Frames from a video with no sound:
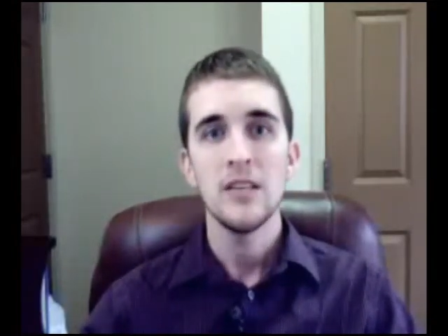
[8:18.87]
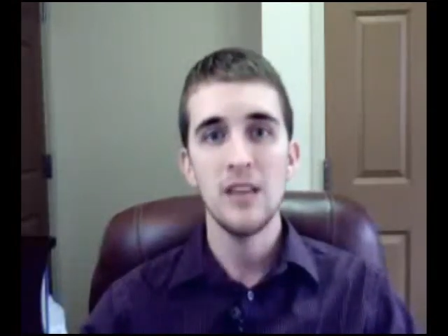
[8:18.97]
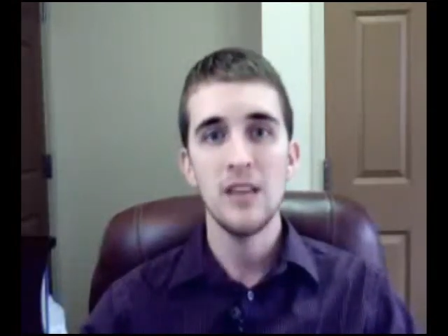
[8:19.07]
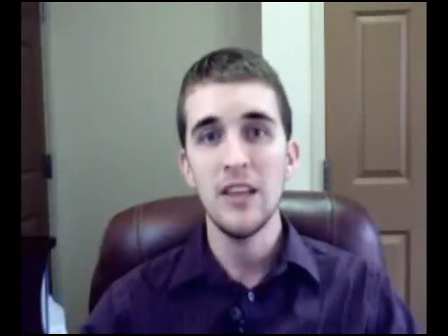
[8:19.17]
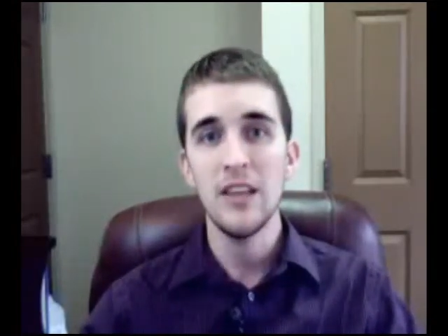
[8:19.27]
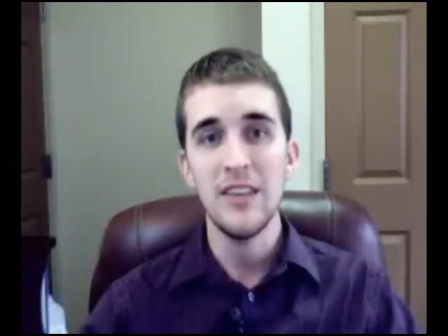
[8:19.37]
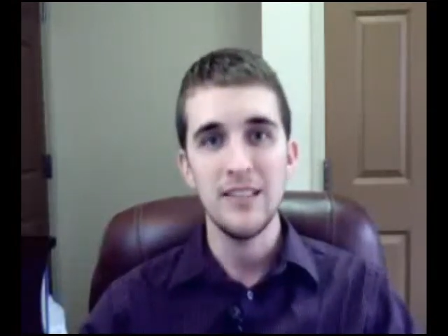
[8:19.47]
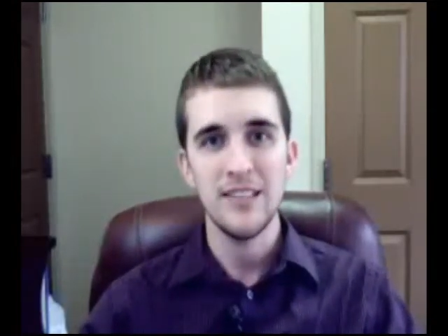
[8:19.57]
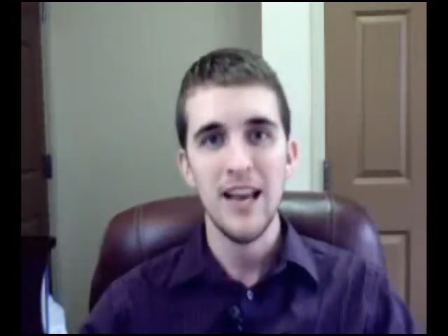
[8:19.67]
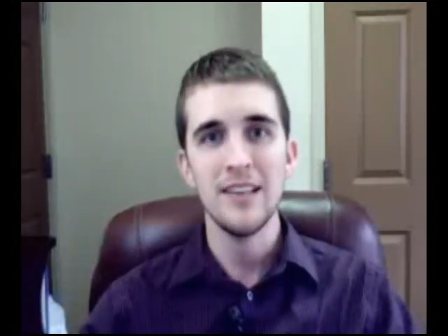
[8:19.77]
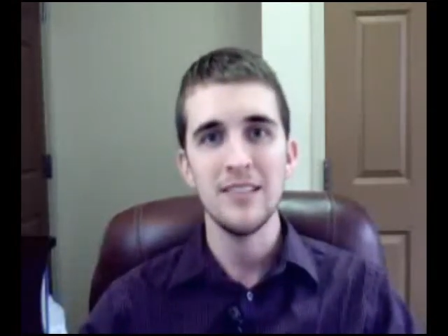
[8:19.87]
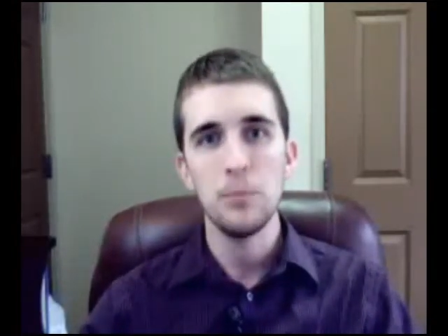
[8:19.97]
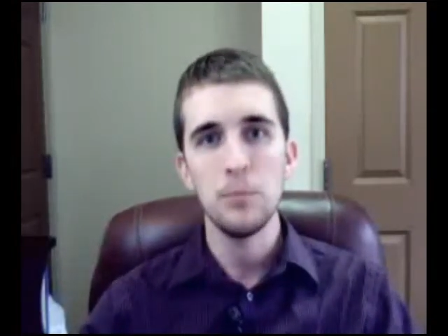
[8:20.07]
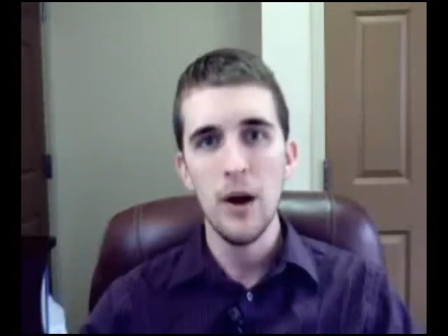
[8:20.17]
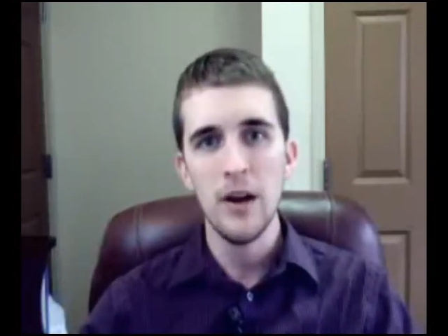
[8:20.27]
selling the exact
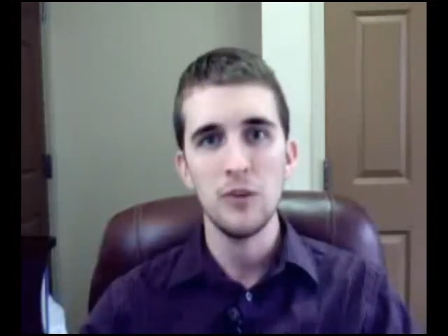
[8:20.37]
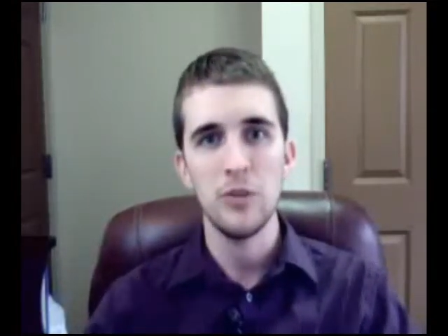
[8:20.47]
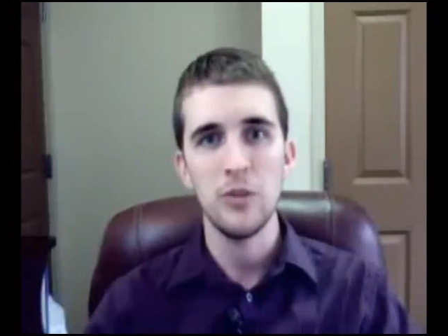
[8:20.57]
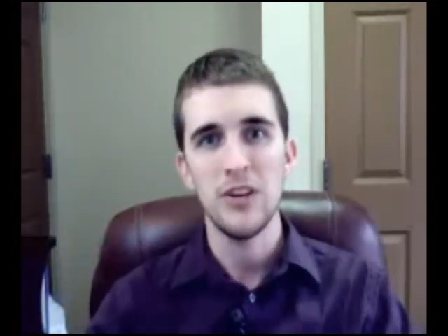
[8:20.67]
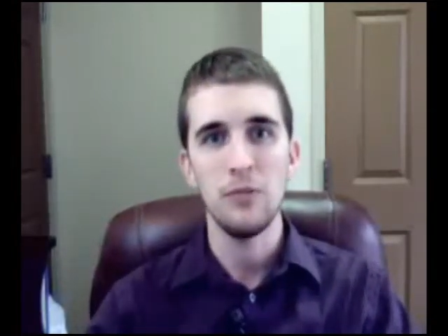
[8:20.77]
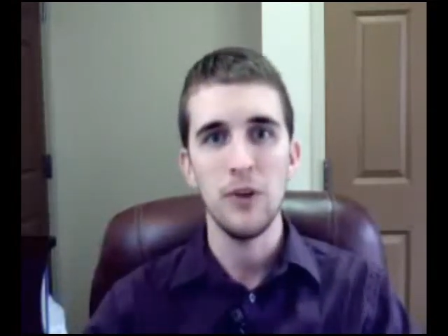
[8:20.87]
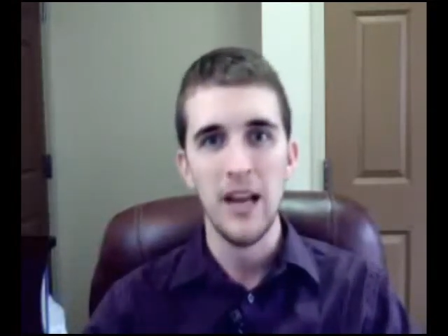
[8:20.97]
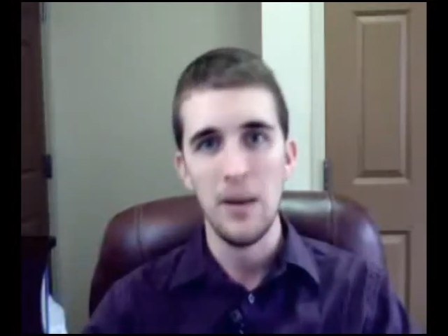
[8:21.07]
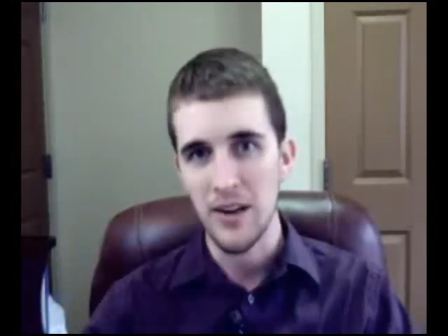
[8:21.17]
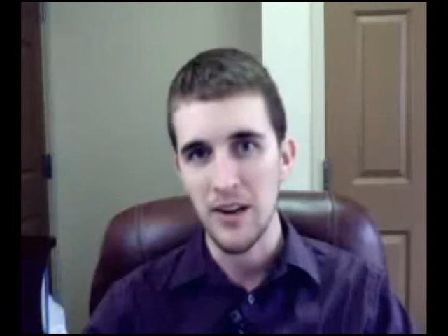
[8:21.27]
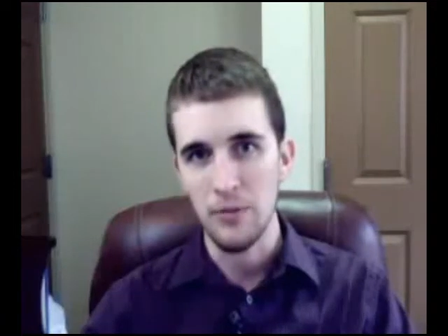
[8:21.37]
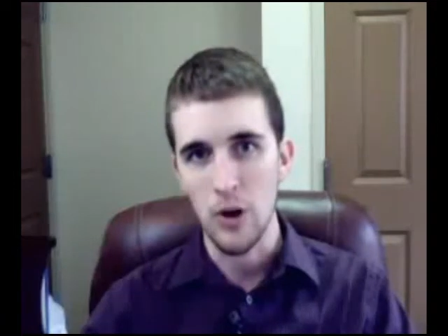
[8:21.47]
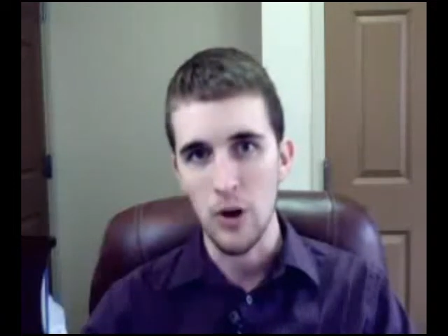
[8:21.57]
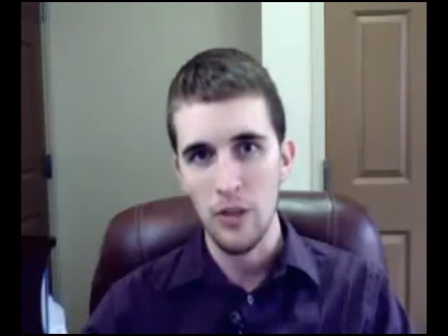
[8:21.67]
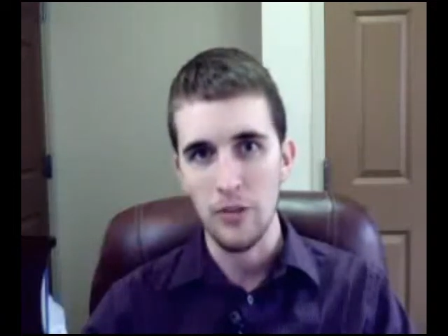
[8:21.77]
same product with a different name and a
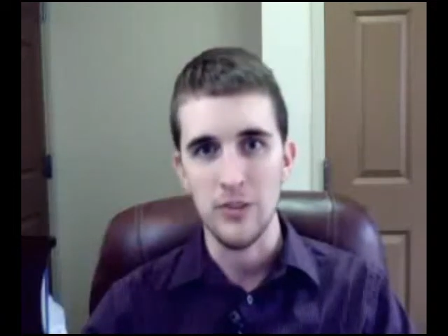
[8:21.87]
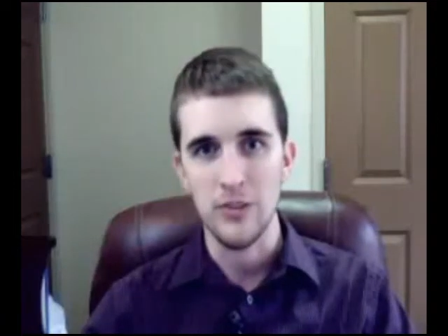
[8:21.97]
different author.